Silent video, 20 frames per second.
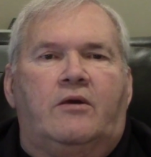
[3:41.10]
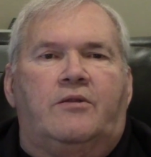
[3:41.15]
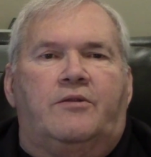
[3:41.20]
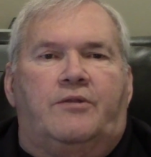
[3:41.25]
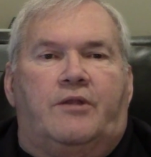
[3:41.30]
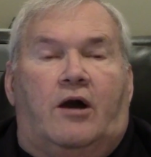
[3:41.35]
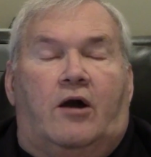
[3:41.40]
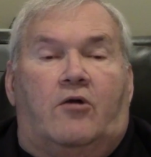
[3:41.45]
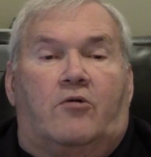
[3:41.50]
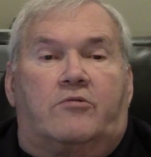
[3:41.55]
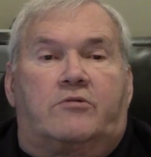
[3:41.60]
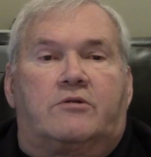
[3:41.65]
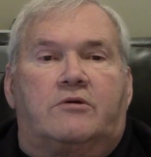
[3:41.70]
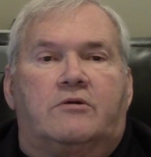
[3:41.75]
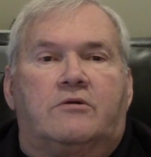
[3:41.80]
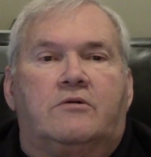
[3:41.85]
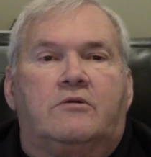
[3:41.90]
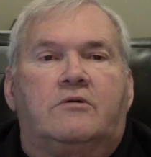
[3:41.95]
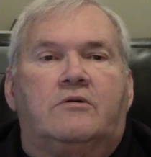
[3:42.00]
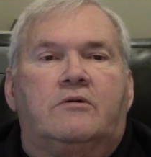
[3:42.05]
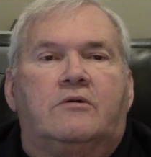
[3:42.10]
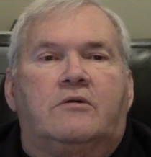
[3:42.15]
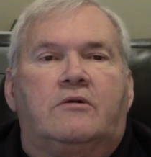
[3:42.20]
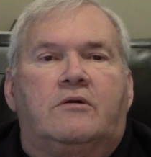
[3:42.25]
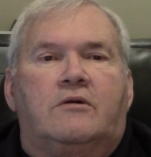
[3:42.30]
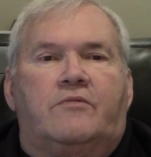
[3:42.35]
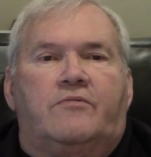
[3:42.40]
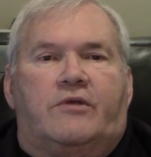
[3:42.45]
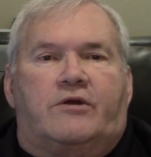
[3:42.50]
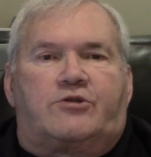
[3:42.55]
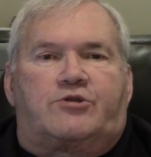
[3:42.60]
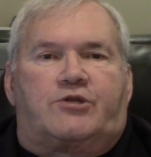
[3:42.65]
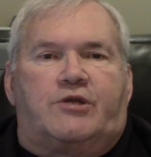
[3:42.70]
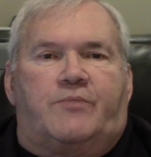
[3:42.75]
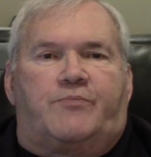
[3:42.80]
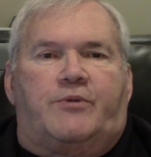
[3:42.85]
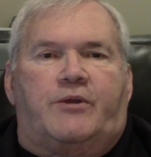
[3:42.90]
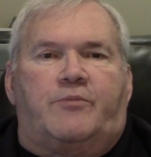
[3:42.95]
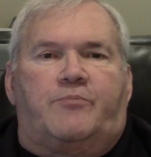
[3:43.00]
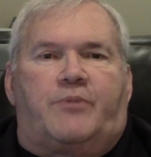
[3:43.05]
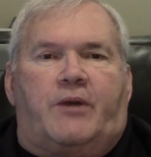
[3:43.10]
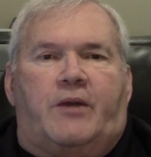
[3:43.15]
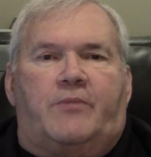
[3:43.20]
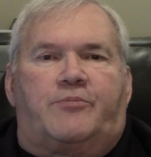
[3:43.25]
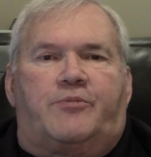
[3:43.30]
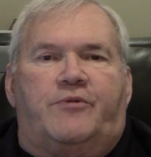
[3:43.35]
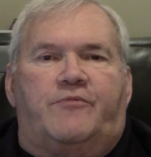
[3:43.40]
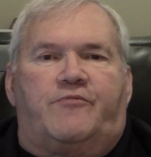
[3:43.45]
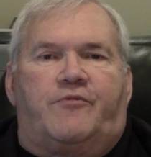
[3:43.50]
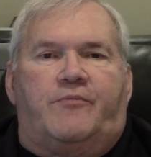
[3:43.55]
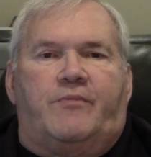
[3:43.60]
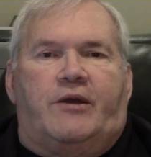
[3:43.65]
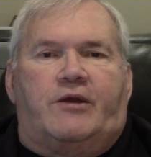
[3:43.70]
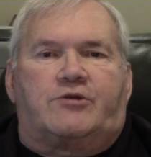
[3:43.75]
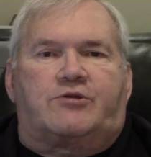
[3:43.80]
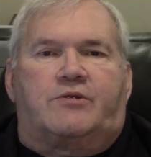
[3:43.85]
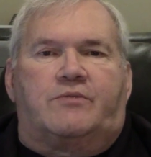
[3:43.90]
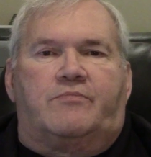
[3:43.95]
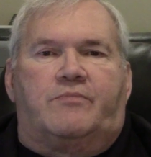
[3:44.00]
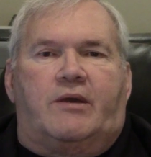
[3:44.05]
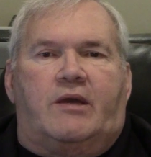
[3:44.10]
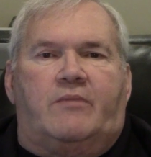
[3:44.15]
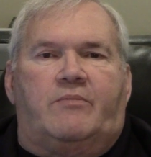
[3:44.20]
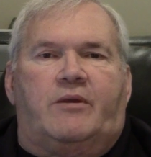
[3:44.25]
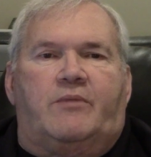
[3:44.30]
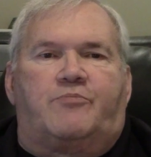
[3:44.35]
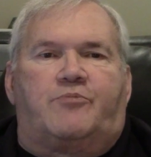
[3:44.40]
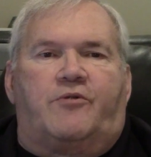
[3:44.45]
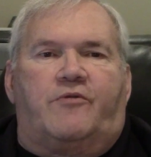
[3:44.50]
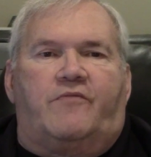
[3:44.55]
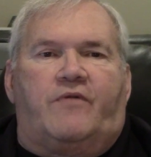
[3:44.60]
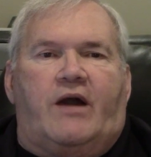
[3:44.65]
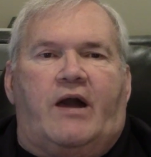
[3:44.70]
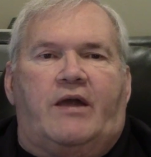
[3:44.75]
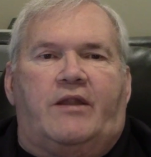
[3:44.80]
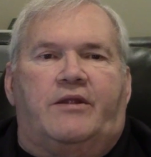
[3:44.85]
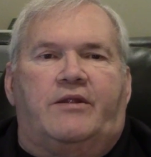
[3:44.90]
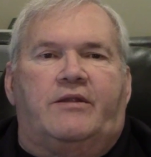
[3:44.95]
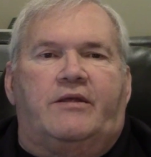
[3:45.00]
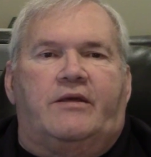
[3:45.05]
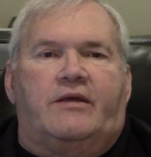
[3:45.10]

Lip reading: Note that shipping paper information may be provided